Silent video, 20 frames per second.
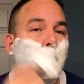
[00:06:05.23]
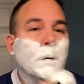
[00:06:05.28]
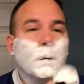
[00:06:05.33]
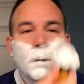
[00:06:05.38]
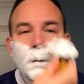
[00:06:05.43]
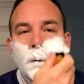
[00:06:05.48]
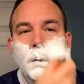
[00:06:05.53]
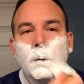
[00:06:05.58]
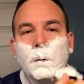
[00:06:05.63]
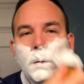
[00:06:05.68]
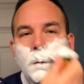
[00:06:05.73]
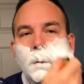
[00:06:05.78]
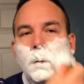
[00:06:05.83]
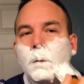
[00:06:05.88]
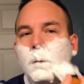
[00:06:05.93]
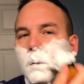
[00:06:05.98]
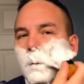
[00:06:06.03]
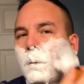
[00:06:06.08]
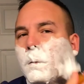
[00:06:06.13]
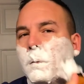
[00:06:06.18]

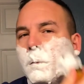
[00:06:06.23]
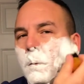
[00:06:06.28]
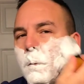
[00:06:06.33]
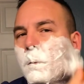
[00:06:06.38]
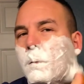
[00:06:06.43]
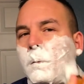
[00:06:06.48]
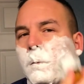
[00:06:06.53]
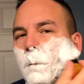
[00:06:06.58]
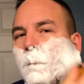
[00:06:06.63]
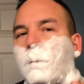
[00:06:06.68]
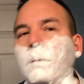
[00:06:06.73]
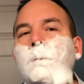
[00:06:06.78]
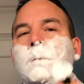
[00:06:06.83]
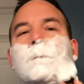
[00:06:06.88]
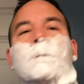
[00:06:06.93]
Nobody speaks.